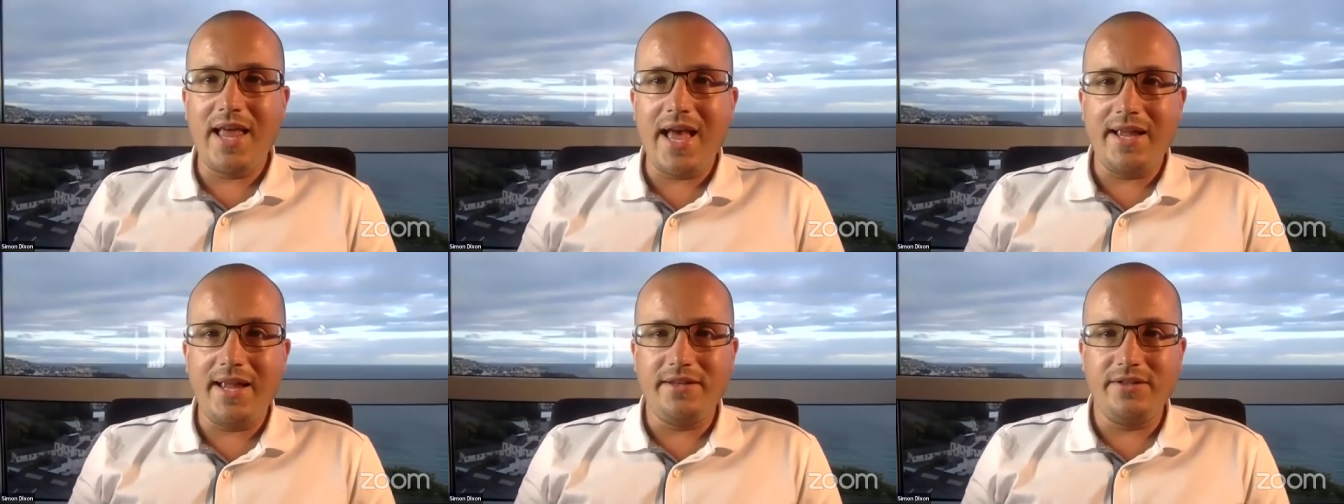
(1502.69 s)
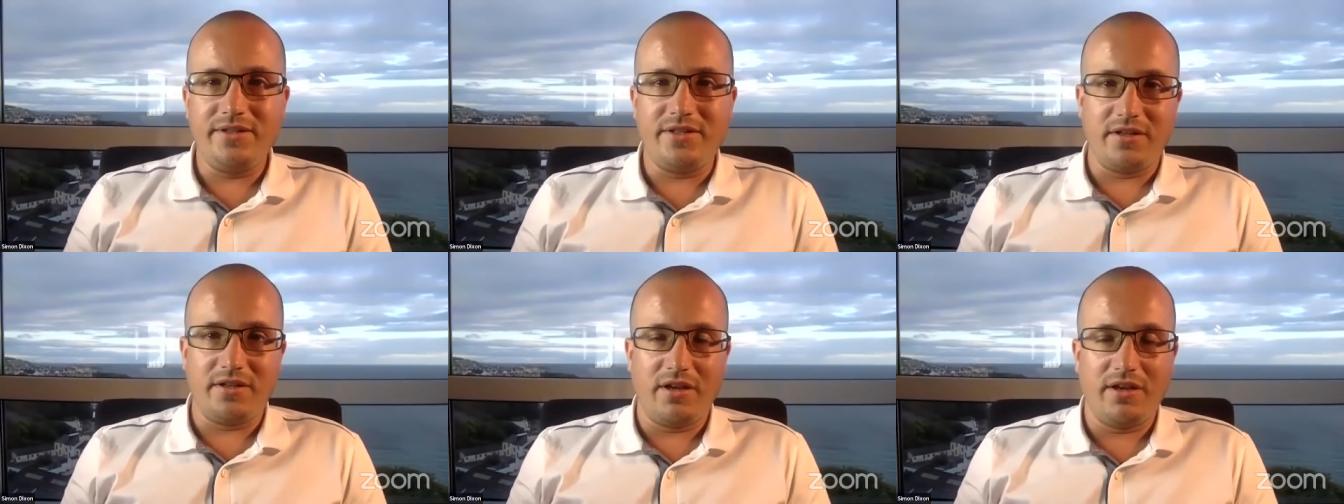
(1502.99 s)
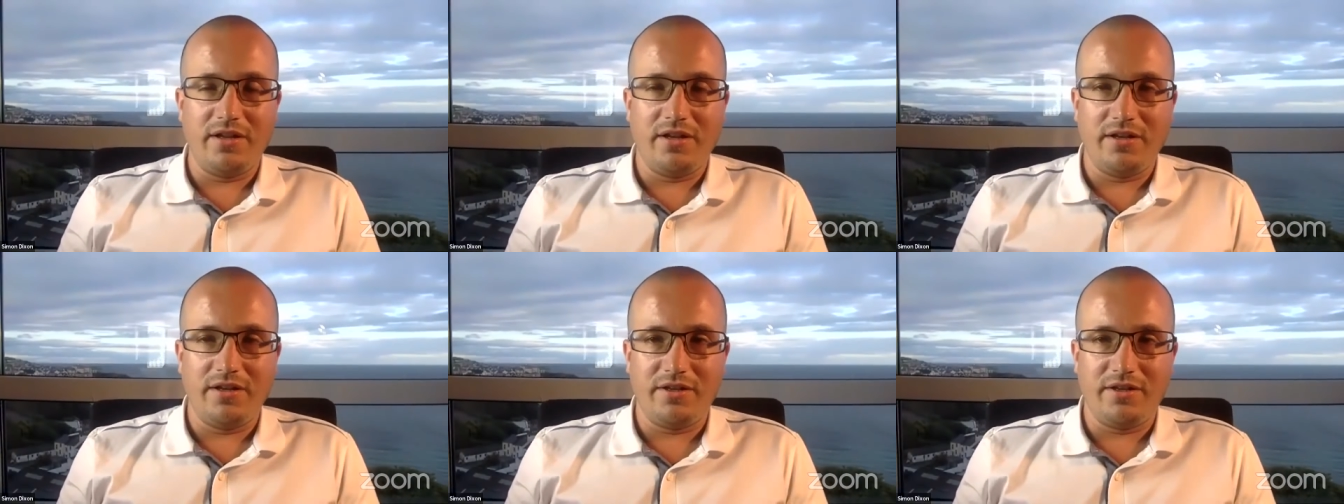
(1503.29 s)
lend
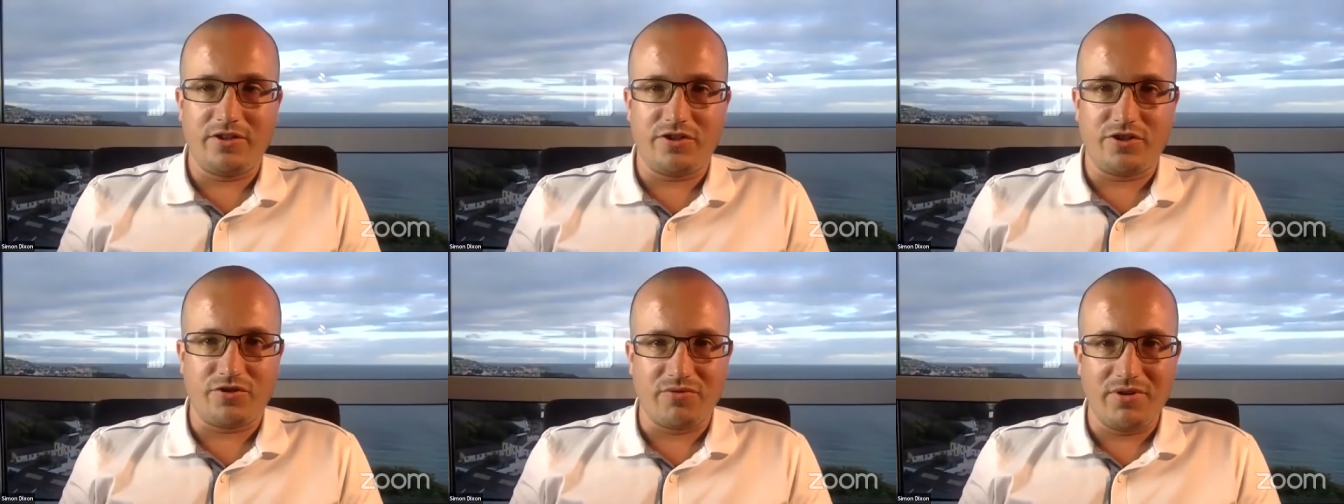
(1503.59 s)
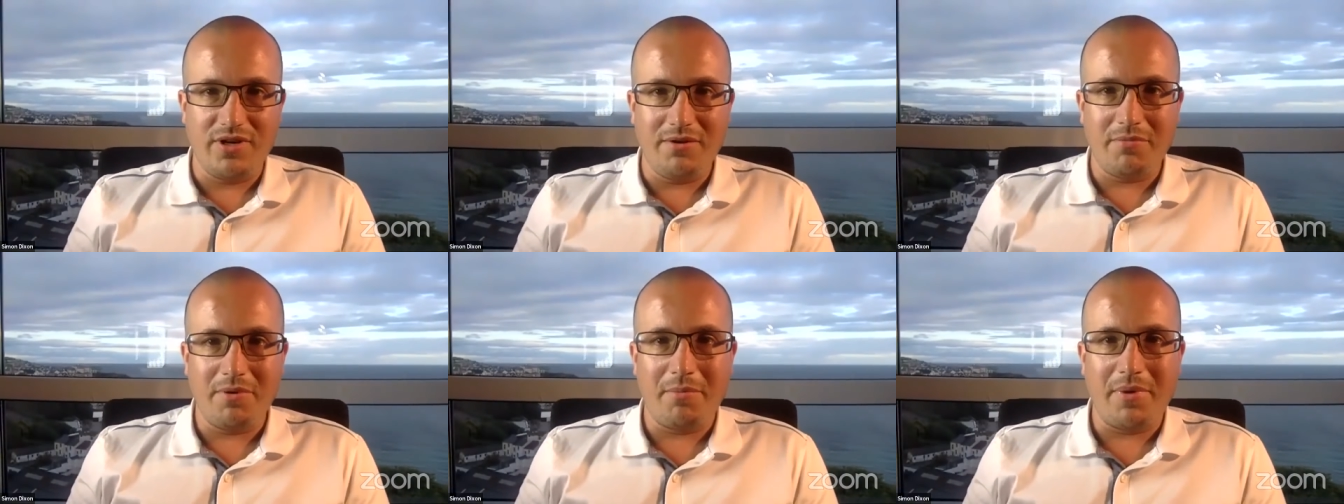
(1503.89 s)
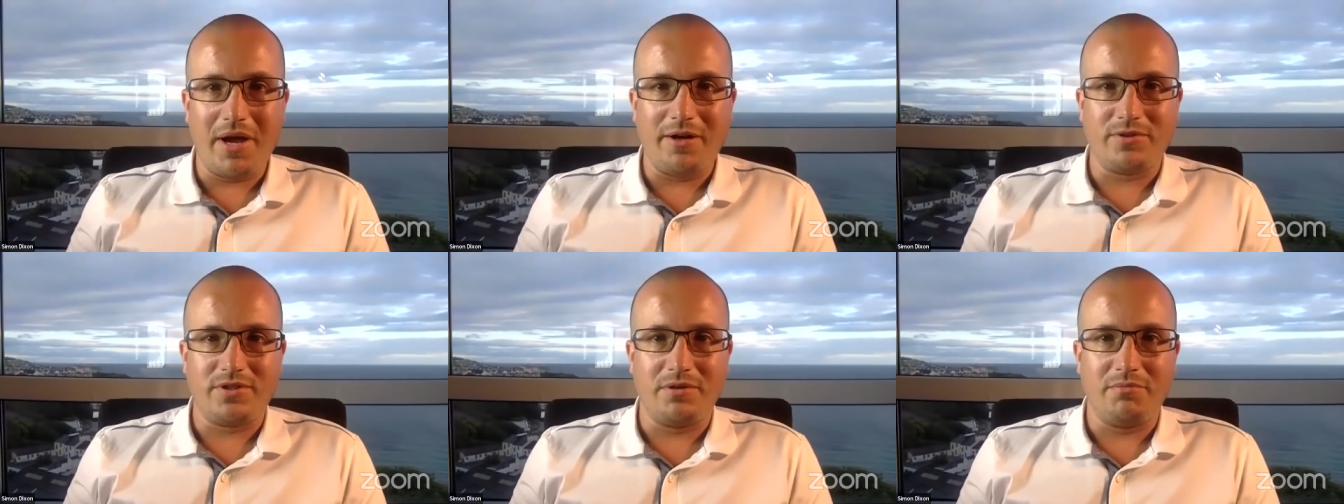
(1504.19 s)
an extreme
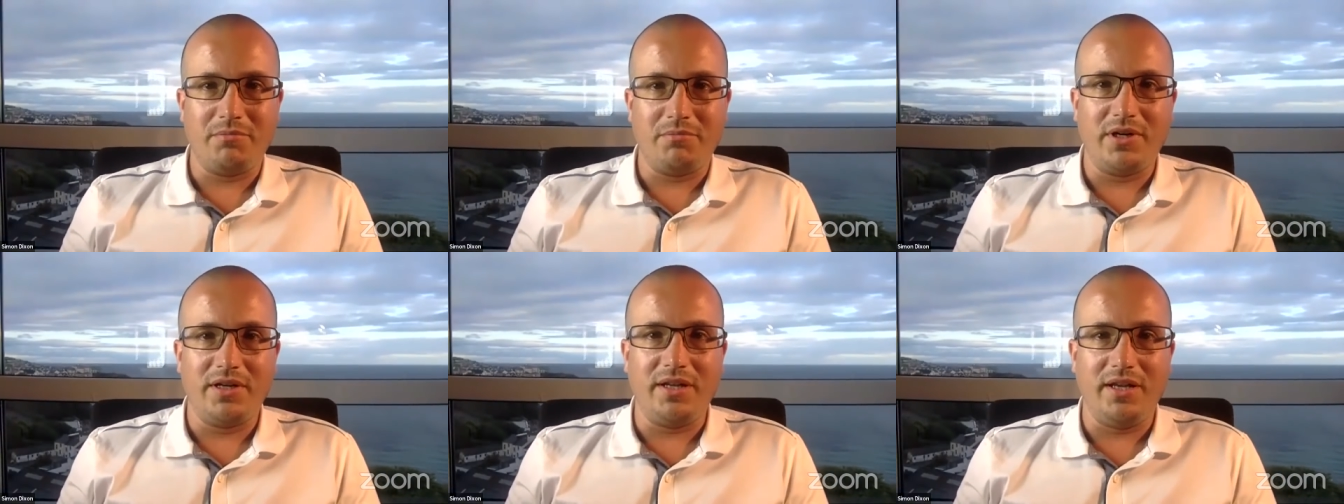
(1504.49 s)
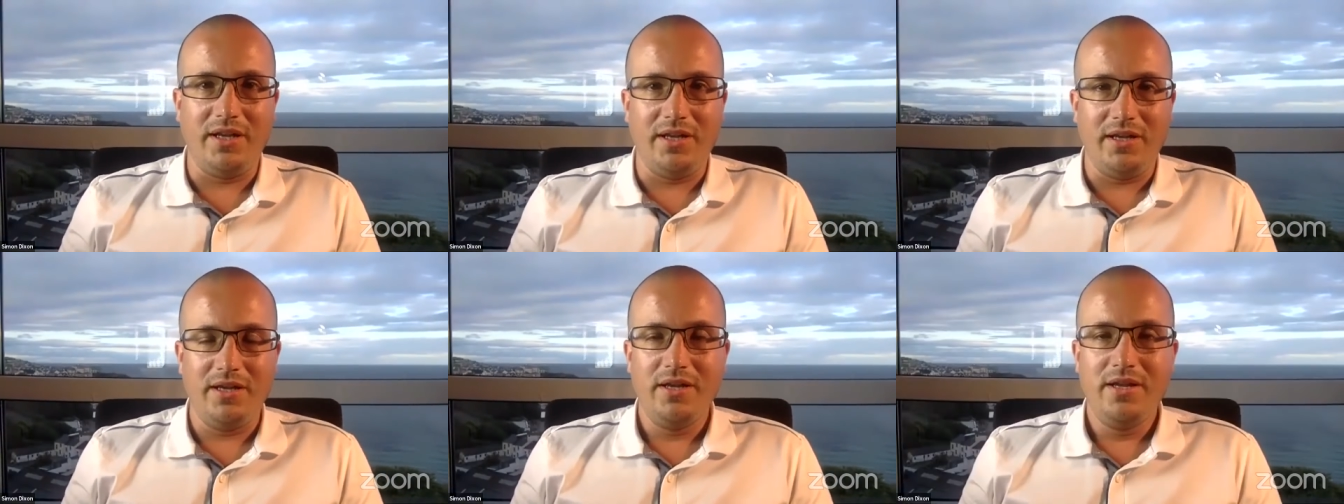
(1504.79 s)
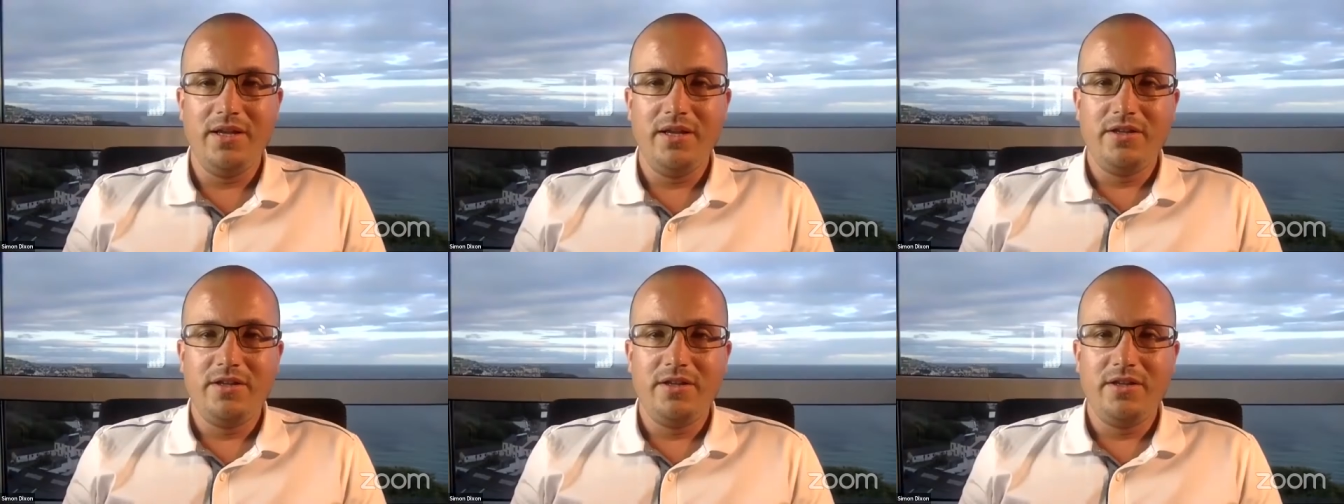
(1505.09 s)
amount of money